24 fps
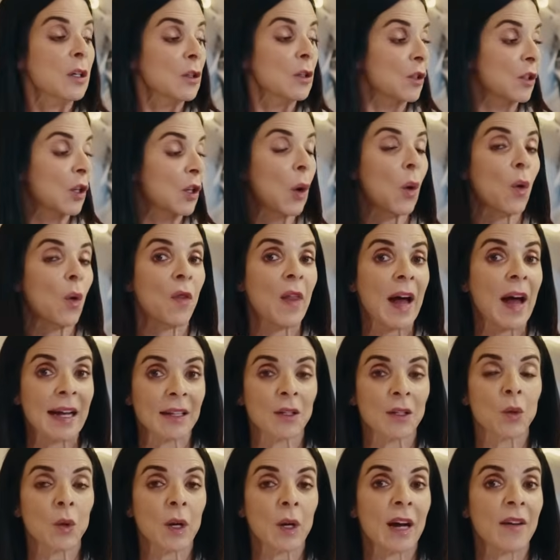So
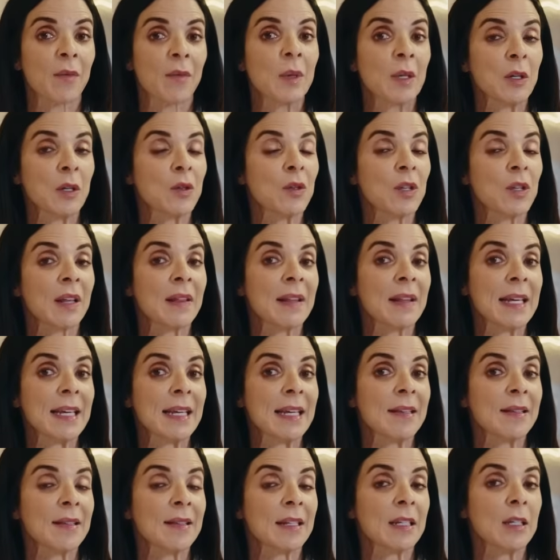that's what I've been using the
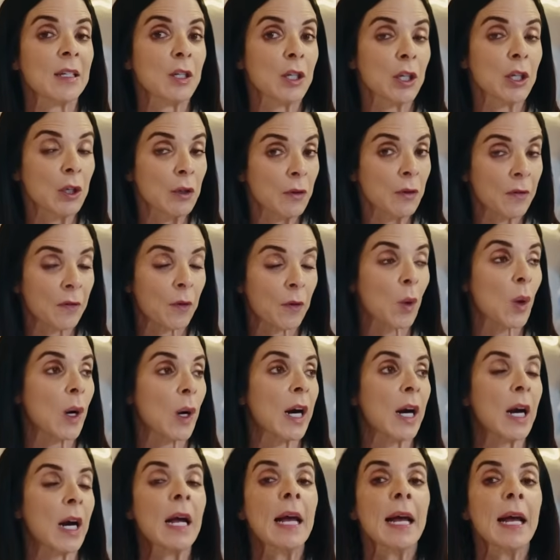EC2
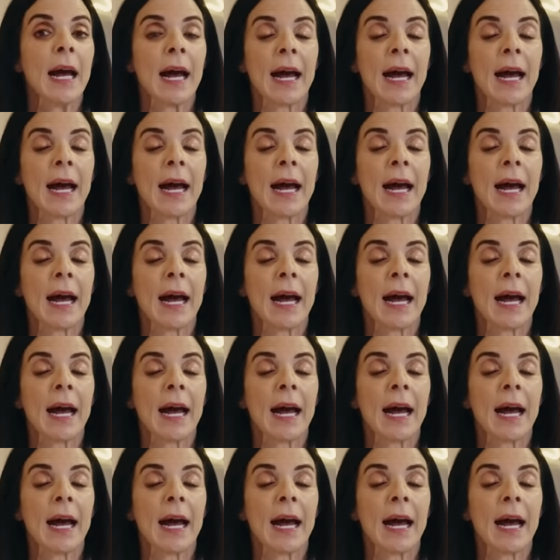for,